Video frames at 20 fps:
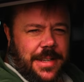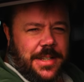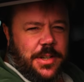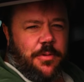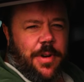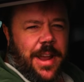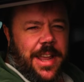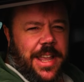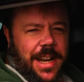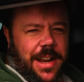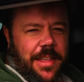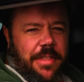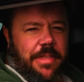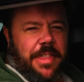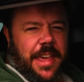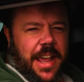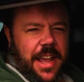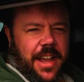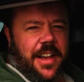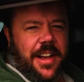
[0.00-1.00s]
a regular
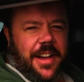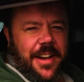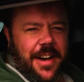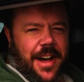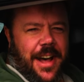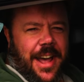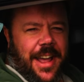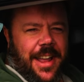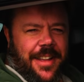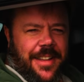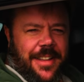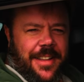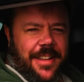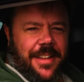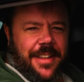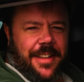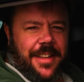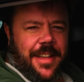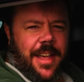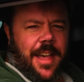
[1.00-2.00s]
thick guy,
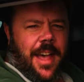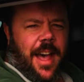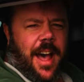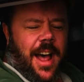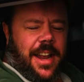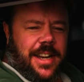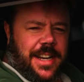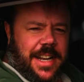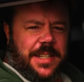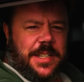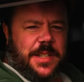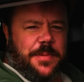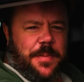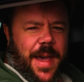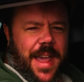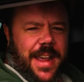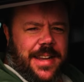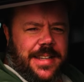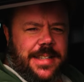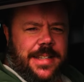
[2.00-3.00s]
I need
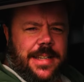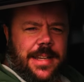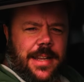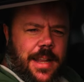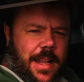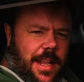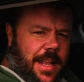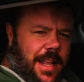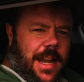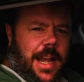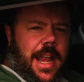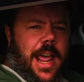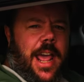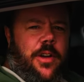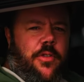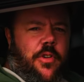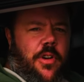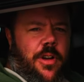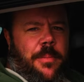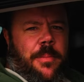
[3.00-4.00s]
space.
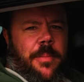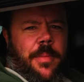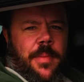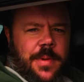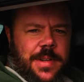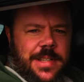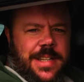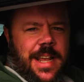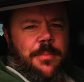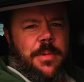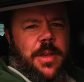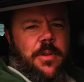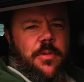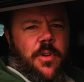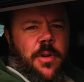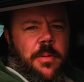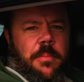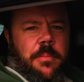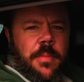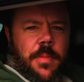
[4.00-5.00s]
Leg room, tummy
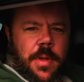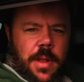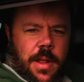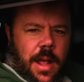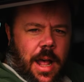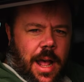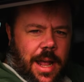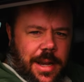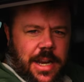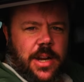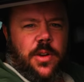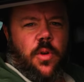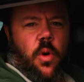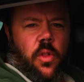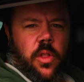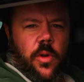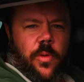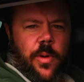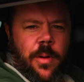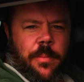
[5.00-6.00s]
room, I need
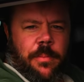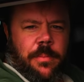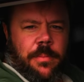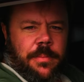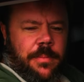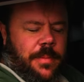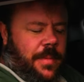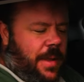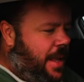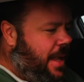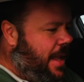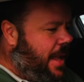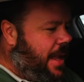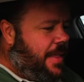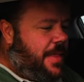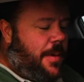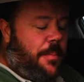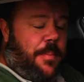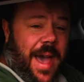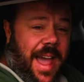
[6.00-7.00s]
all the room.
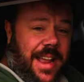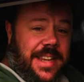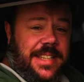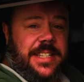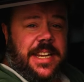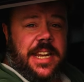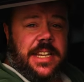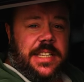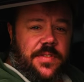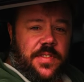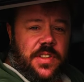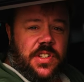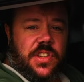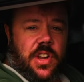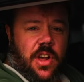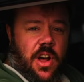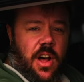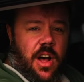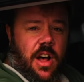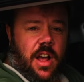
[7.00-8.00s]
The back seat of this
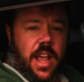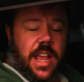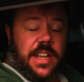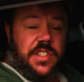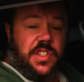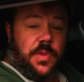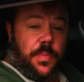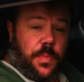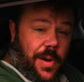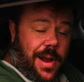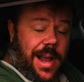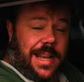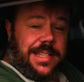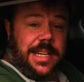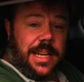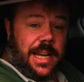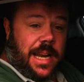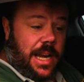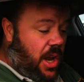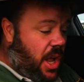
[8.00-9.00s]
car is
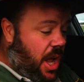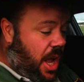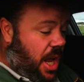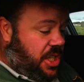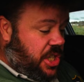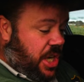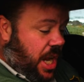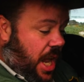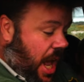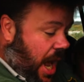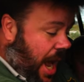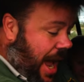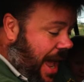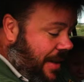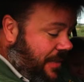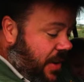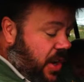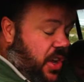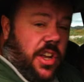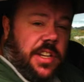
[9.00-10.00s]
surprisingly large. I
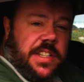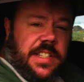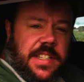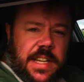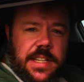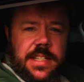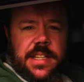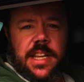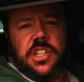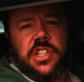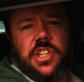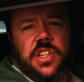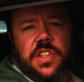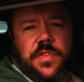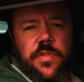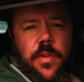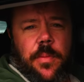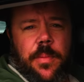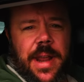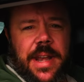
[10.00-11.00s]
have a good six inches
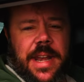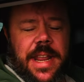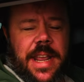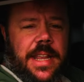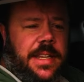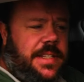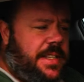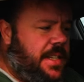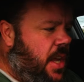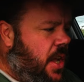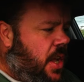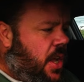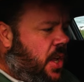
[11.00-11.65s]
from my knees